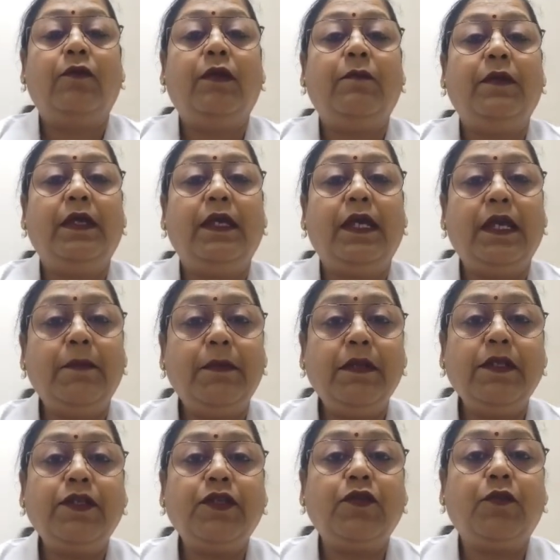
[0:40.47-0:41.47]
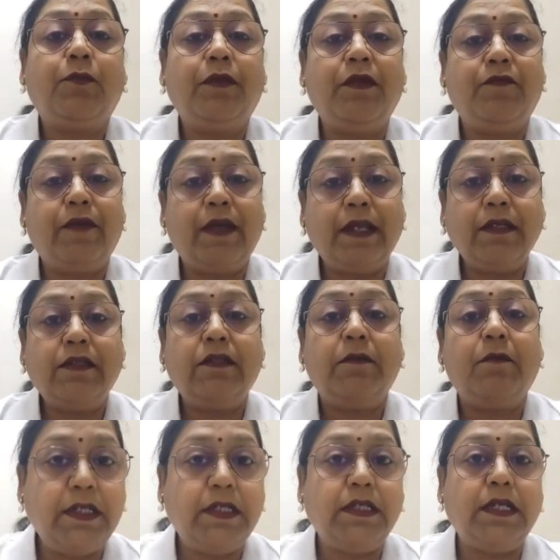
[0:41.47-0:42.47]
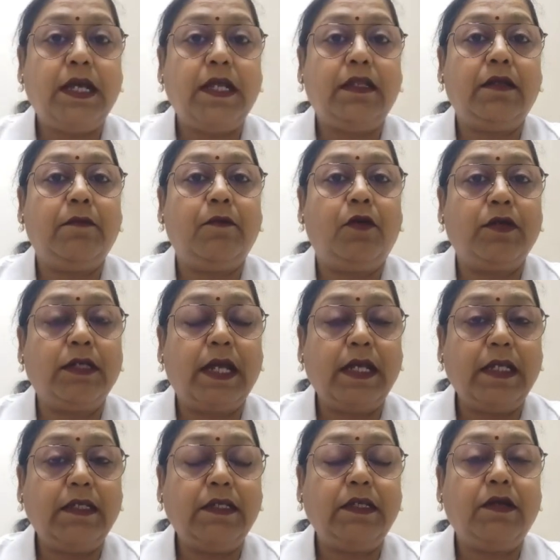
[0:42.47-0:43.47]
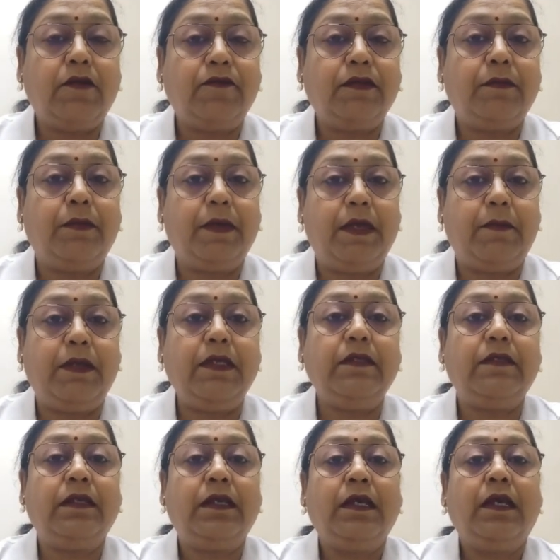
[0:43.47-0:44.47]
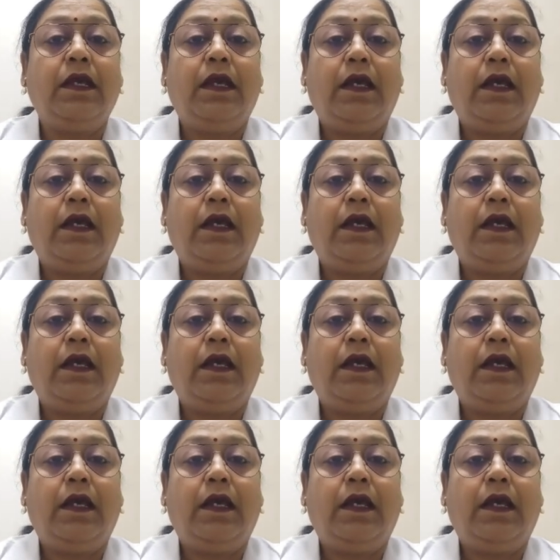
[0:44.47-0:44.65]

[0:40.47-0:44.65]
We will be able to prevent morbidity and the mortality of the babies